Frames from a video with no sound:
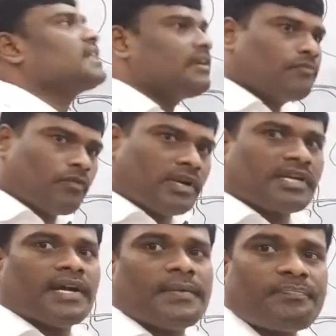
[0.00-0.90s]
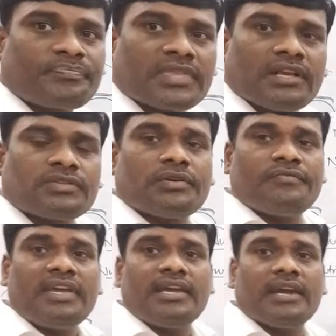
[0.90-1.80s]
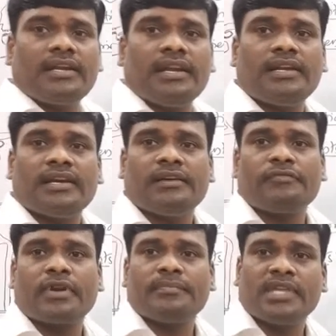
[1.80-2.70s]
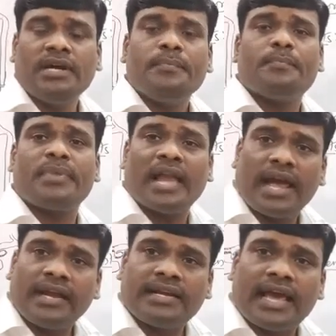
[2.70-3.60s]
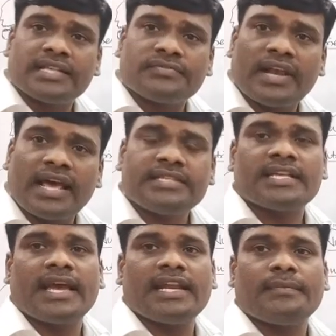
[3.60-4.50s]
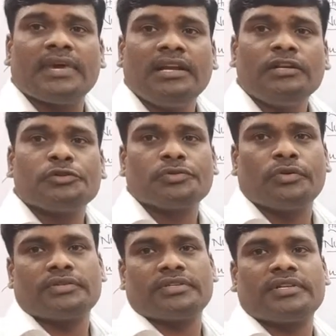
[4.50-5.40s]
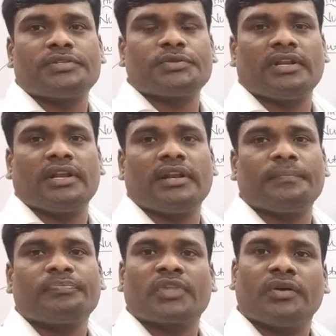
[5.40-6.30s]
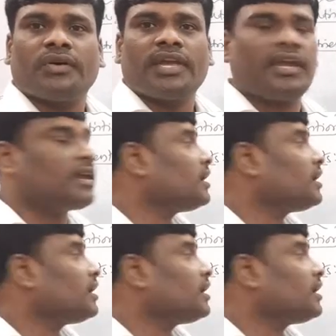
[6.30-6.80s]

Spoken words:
and water, so we get it from the plant as well as animal sources children, okay?